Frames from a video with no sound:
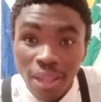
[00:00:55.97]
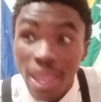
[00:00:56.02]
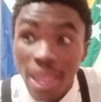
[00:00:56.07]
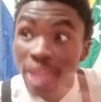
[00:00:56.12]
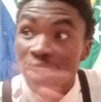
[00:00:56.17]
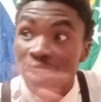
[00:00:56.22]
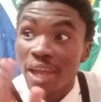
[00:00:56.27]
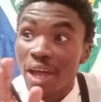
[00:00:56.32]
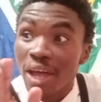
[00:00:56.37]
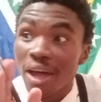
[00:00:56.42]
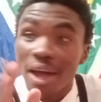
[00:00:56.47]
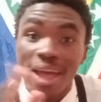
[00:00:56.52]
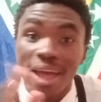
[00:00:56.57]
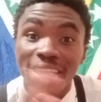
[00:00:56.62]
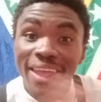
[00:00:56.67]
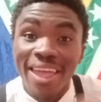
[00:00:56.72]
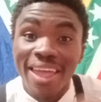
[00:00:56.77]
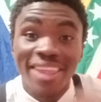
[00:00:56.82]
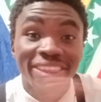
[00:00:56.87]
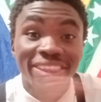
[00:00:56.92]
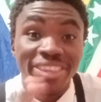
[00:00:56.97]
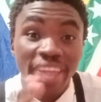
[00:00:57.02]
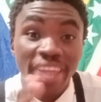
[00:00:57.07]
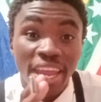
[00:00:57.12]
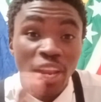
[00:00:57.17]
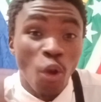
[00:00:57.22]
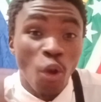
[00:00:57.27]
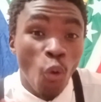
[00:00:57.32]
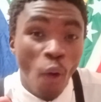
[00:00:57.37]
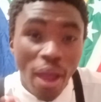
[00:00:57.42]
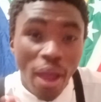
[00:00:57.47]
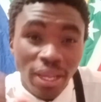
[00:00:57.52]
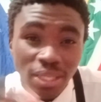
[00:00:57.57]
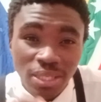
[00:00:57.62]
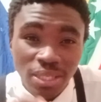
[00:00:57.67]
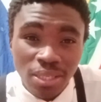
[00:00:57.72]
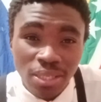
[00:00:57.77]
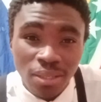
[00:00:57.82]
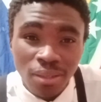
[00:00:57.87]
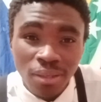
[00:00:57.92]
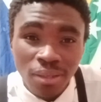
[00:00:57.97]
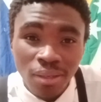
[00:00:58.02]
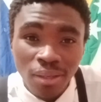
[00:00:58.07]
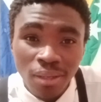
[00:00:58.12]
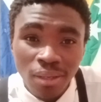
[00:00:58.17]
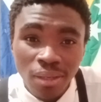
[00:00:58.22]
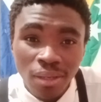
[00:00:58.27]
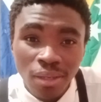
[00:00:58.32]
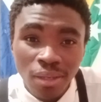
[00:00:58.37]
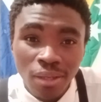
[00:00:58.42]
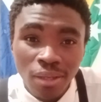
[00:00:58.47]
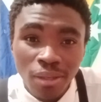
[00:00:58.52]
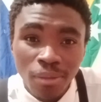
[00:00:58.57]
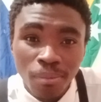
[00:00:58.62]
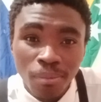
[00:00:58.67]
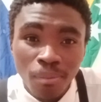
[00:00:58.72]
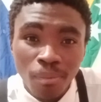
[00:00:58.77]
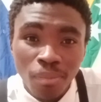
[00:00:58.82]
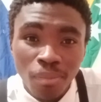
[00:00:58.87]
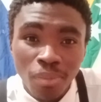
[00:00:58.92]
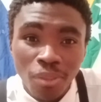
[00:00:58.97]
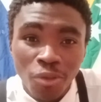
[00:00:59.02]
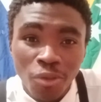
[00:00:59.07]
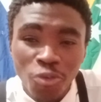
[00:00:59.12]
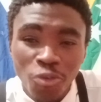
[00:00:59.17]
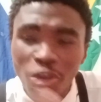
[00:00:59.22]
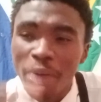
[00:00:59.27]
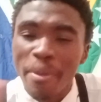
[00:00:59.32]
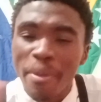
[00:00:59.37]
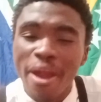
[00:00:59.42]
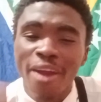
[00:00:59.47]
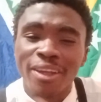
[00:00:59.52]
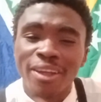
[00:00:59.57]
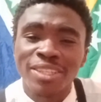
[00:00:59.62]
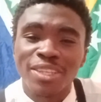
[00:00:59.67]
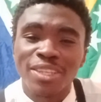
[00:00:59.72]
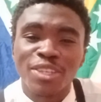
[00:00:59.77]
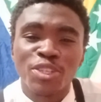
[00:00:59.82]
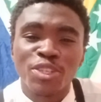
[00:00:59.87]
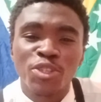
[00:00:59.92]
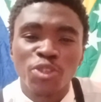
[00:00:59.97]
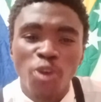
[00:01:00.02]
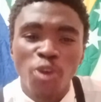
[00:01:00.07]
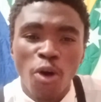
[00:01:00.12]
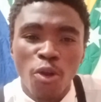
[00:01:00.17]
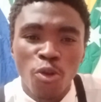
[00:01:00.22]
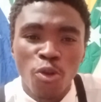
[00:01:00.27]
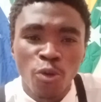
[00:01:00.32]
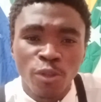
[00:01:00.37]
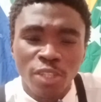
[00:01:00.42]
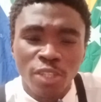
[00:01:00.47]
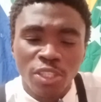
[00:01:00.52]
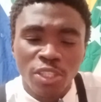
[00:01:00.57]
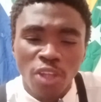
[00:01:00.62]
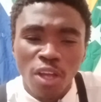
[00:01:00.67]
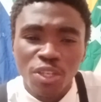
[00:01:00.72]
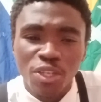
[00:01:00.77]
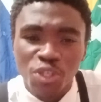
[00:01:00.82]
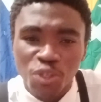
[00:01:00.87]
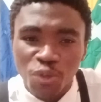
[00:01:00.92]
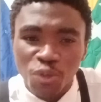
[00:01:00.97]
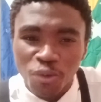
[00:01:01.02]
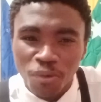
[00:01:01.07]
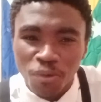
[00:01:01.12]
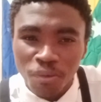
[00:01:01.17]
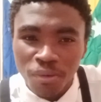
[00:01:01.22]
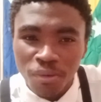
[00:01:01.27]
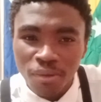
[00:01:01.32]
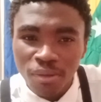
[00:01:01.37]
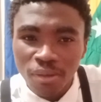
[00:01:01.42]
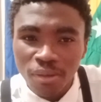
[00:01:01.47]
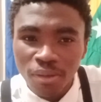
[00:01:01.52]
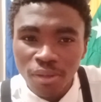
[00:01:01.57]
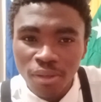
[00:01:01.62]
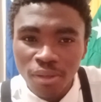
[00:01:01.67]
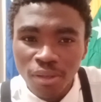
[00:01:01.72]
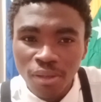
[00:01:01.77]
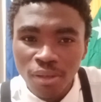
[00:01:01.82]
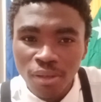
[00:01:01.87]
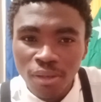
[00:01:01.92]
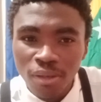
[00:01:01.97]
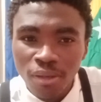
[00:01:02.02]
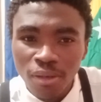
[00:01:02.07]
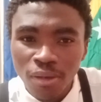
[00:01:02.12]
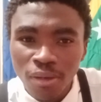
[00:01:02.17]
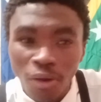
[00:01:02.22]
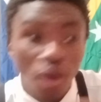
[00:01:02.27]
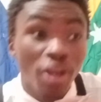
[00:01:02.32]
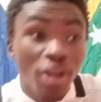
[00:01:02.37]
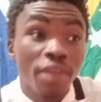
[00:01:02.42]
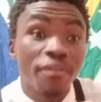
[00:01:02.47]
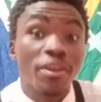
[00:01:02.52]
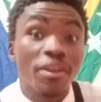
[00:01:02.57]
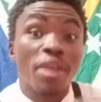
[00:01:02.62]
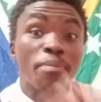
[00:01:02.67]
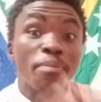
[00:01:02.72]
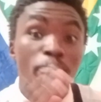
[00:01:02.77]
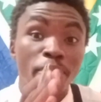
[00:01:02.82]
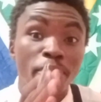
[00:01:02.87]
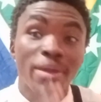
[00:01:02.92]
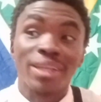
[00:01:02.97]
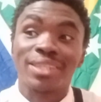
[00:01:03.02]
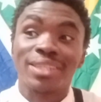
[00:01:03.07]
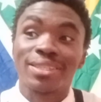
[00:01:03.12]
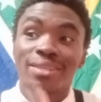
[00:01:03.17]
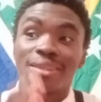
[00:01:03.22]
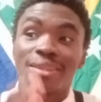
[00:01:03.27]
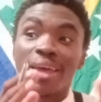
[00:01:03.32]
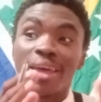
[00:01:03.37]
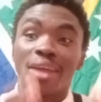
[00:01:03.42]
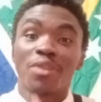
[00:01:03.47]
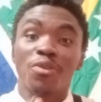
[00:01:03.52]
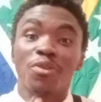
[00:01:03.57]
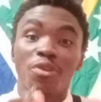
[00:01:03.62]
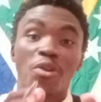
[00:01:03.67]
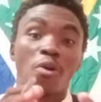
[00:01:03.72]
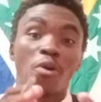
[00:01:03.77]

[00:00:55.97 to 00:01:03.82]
and Dana White? You Americans are so losers, aren't you? Can't even admit that, you